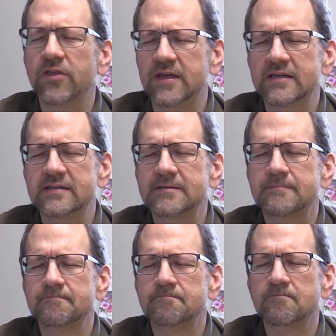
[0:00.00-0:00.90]
this.
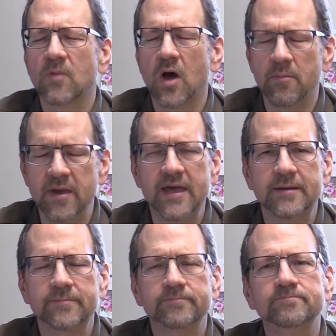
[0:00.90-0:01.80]
Amen.